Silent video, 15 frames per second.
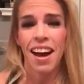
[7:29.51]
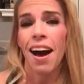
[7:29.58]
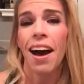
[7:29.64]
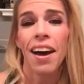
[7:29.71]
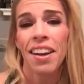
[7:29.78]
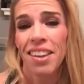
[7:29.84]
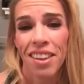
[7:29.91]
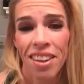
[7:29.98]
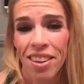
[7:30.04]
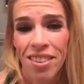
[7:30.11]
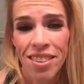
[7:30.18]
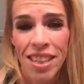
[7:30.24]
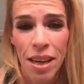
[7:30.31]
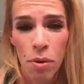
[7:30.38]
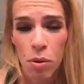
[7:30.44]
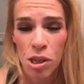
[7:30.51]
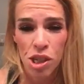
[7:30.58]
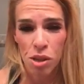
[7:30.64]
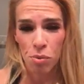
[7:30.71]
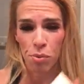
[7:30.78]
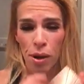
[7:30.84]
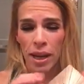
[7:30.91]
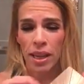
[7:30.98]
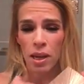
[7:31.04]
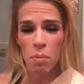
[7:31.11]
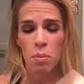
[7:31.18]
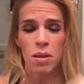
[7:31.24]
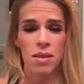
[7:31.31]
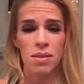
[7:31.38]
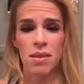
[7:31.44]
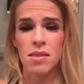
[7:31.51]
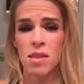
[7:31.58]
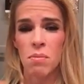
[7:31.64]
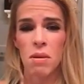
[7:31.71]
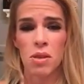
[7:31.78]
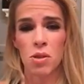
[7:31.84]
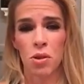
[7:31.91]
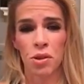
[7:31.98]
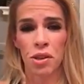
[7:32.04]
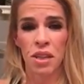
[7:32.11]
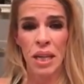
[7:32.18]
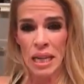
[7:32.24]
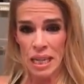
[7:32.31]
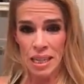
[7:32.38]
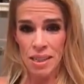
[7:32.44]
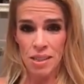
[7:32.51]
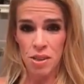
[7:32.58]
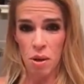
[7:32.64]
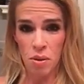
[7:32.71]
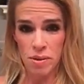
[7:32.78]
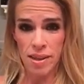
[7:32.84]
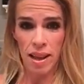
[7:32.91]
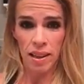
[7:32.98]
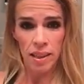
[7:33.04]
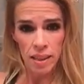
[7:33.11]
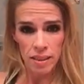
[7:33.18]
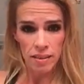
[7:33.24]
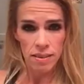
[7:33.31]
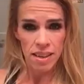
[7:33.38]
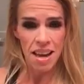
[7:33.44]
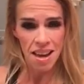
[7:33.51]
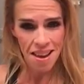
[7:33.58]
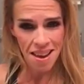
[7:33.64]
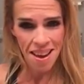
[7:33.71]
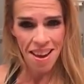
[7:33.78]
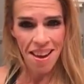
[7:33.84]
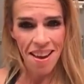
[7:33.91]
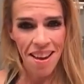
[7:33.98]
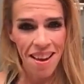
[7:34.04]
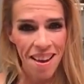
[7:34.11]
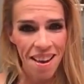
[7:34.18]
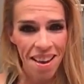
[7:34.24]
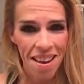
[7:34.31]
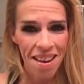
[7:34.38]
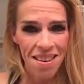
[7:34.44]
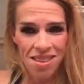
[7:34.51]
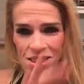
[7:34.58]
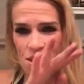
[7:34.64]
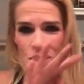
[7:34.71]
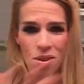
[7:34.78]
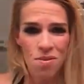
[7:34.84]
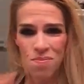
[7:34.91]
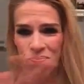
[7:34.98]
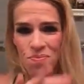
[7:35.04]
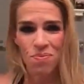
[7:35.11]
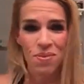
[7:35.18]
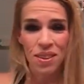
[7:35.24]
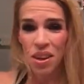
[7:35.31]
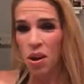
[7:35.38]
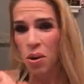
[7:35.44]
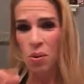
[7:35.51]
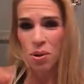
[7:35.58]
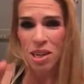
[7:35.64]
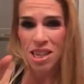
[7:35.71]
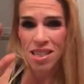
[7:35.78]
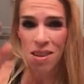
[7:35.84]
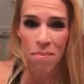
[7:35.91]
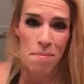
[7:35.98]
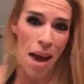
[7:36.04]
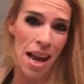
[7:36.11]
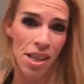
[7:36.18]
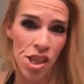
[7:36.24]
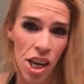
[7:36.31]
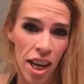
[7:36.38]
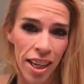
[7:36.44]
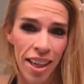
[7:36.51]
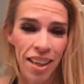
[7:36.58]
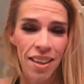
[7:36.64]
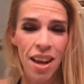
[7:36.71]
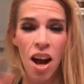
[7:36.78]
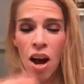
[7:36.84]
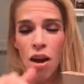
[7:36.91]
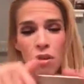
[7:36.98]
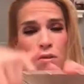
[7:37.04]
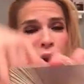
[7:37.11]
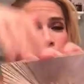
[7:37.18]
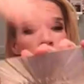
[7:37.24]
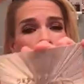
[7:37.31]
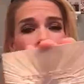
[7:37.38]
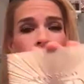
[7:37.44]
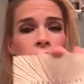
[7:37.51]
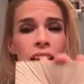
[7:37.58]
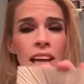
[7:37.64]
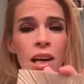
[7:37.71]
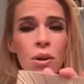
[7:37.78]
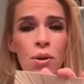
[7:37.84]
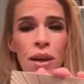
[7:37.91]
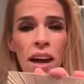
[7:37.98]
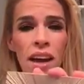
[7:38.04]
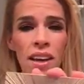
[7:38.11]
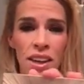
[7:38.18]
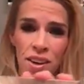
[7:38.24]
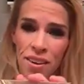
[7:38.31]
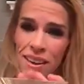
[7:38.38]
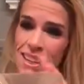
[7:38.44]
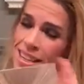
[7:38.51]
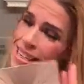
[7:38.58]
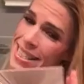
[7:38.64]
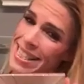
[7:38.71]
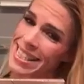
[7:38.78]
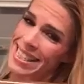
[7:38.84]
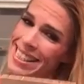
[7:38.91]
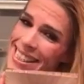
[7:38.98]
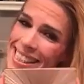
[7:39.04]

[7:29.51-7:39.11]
I don't know. When she rang it up in the system, it told her, don't sell it. And so we did some magic, and hallelujah, here it is.